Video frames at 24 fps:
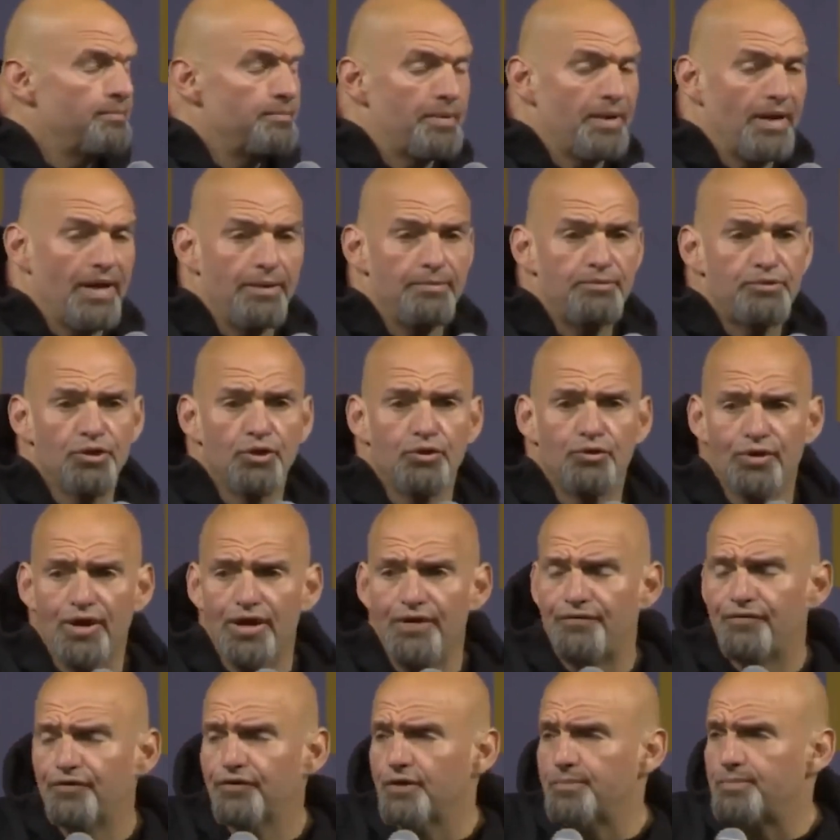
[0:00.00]
But I'm so
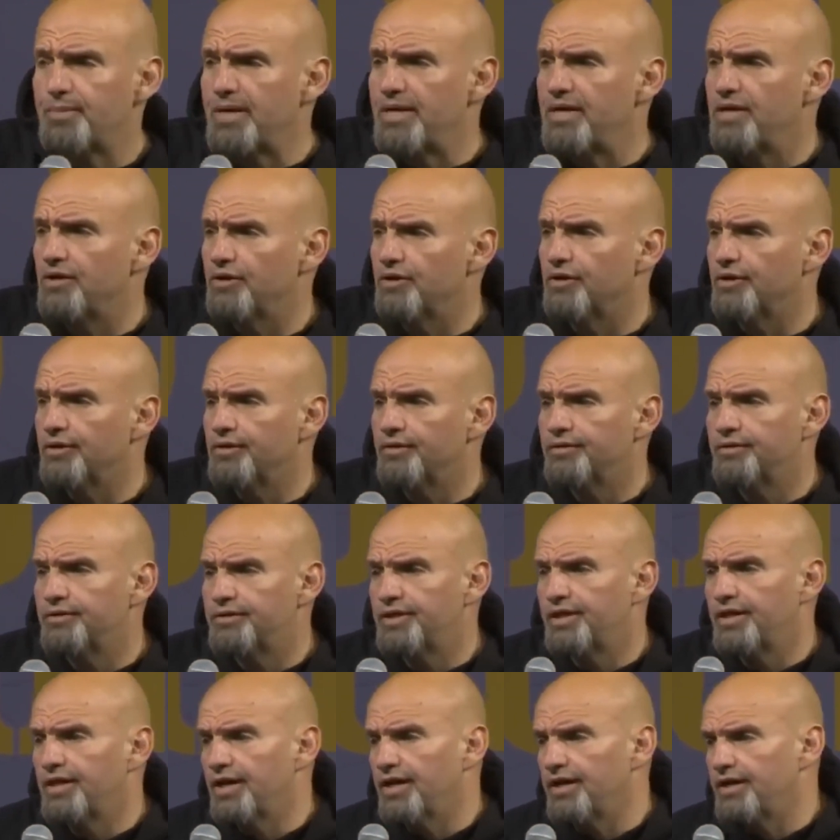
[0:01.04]
grateful to be here
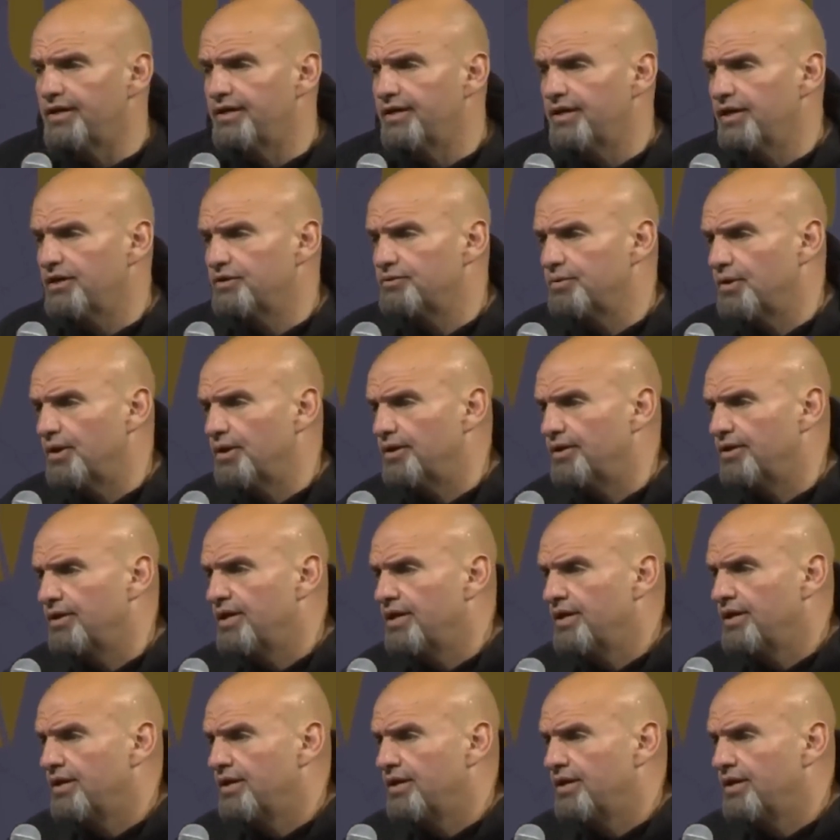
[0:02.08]
tonight as well.